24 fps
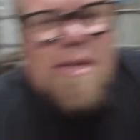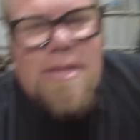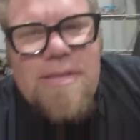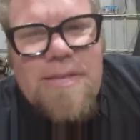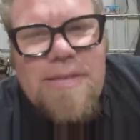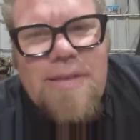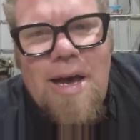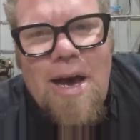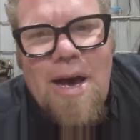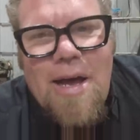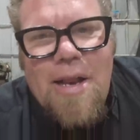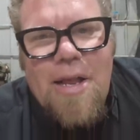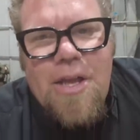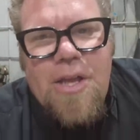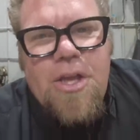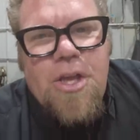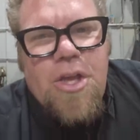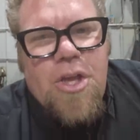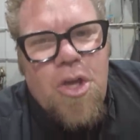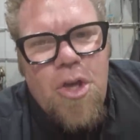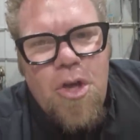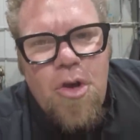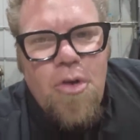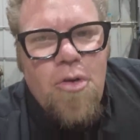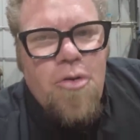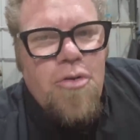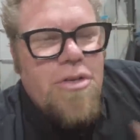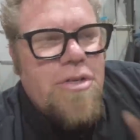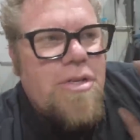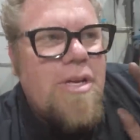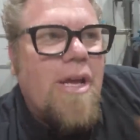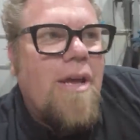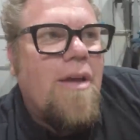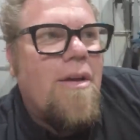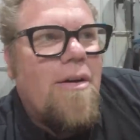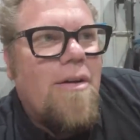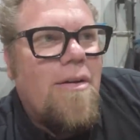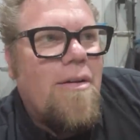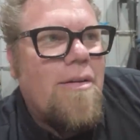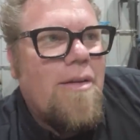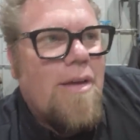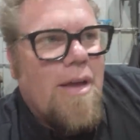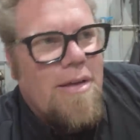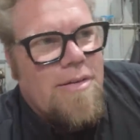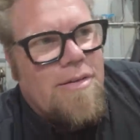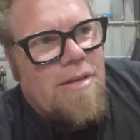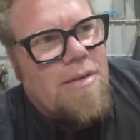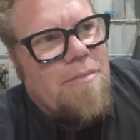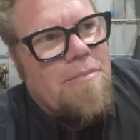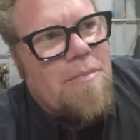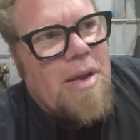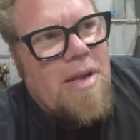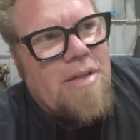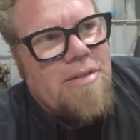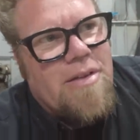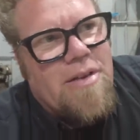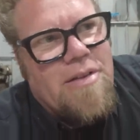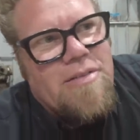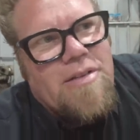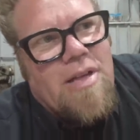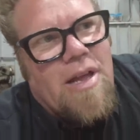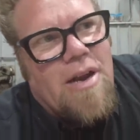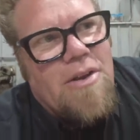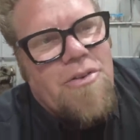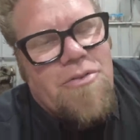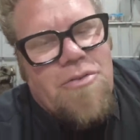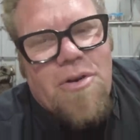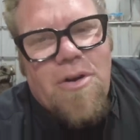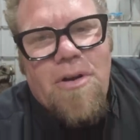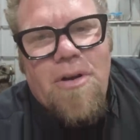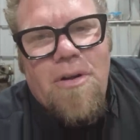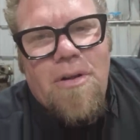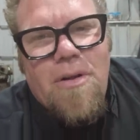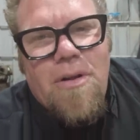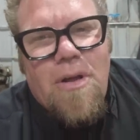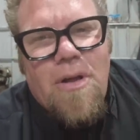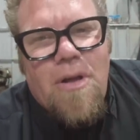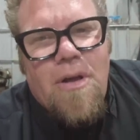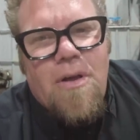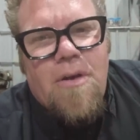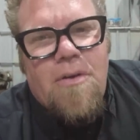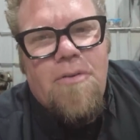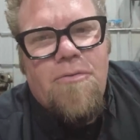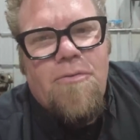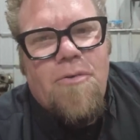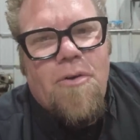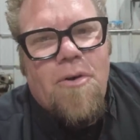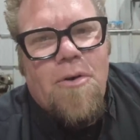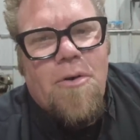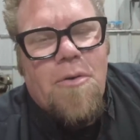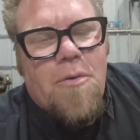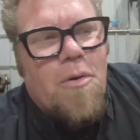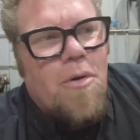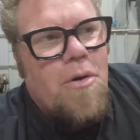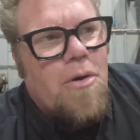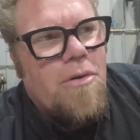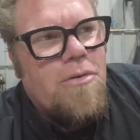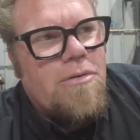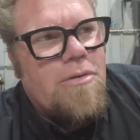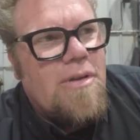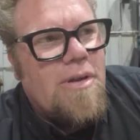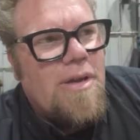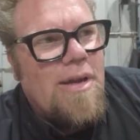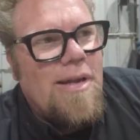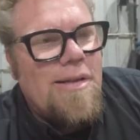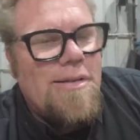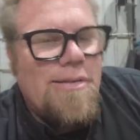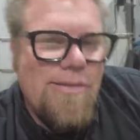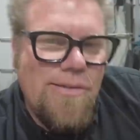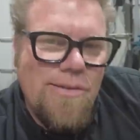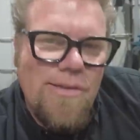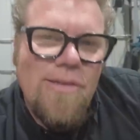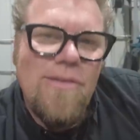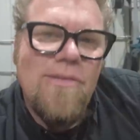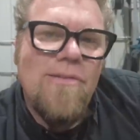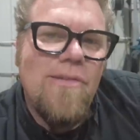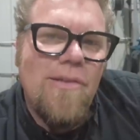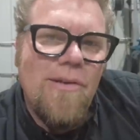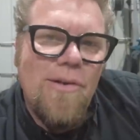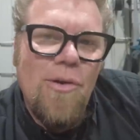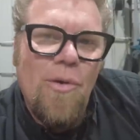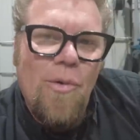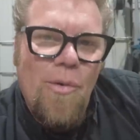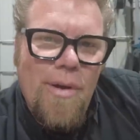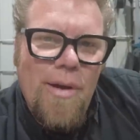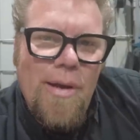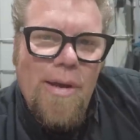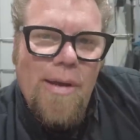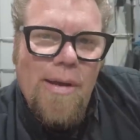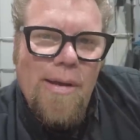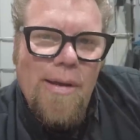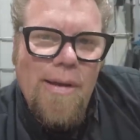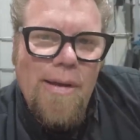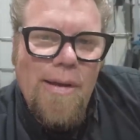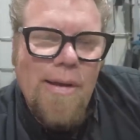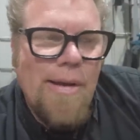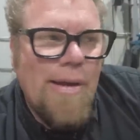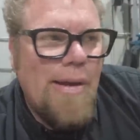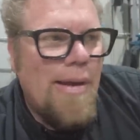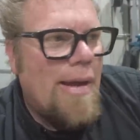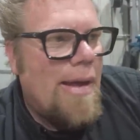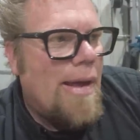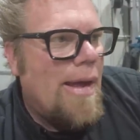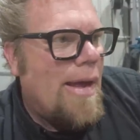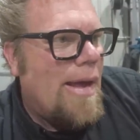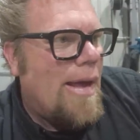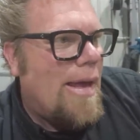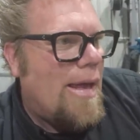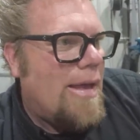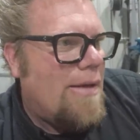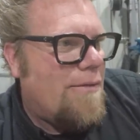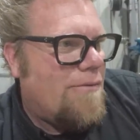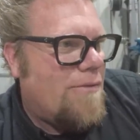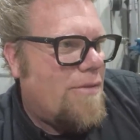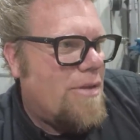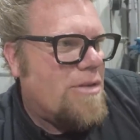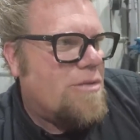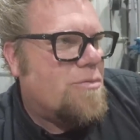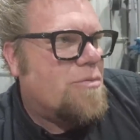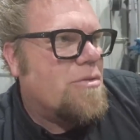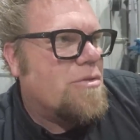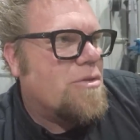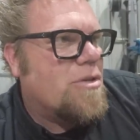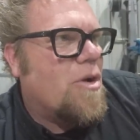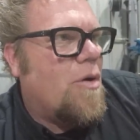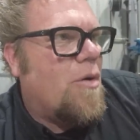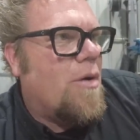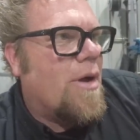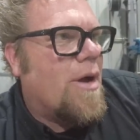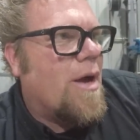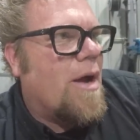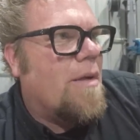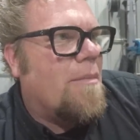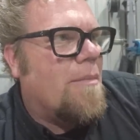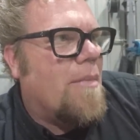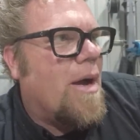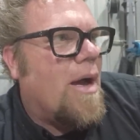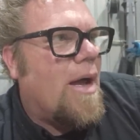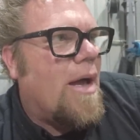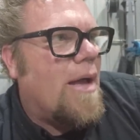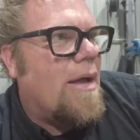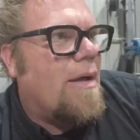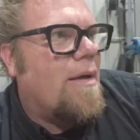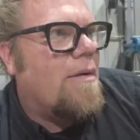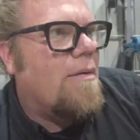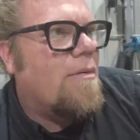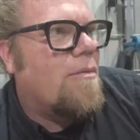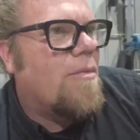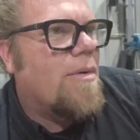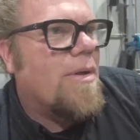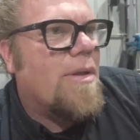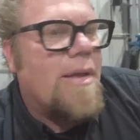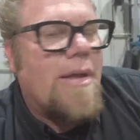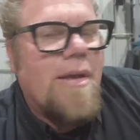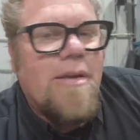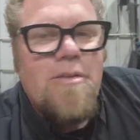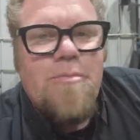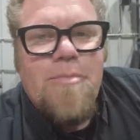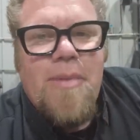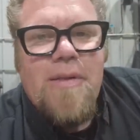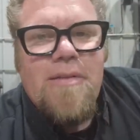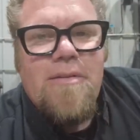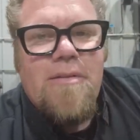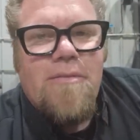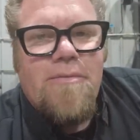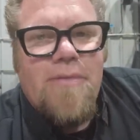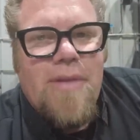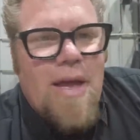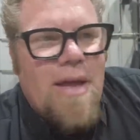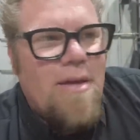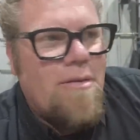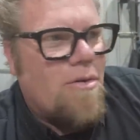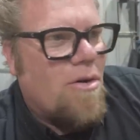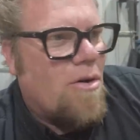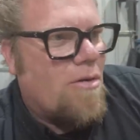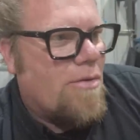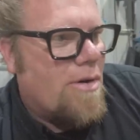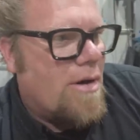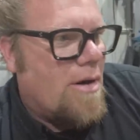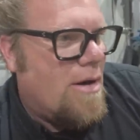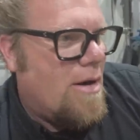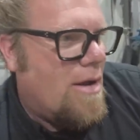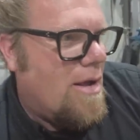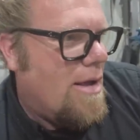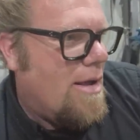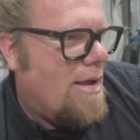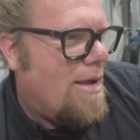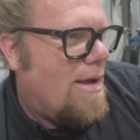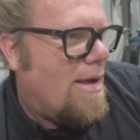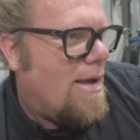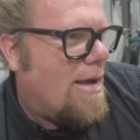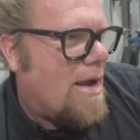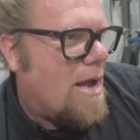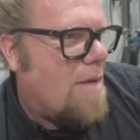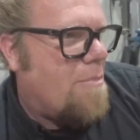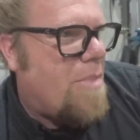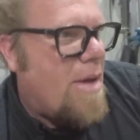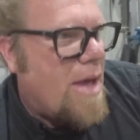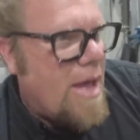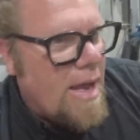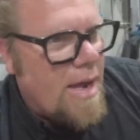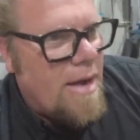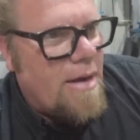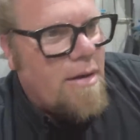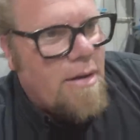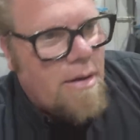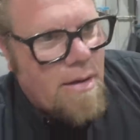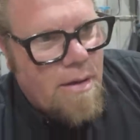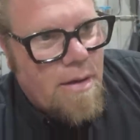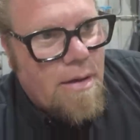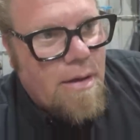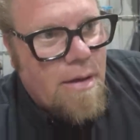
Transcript: it's not a huge deal because it means I just got to drill four new holes. It's just annoying. If this was going on my really expensive Land Rover and I paid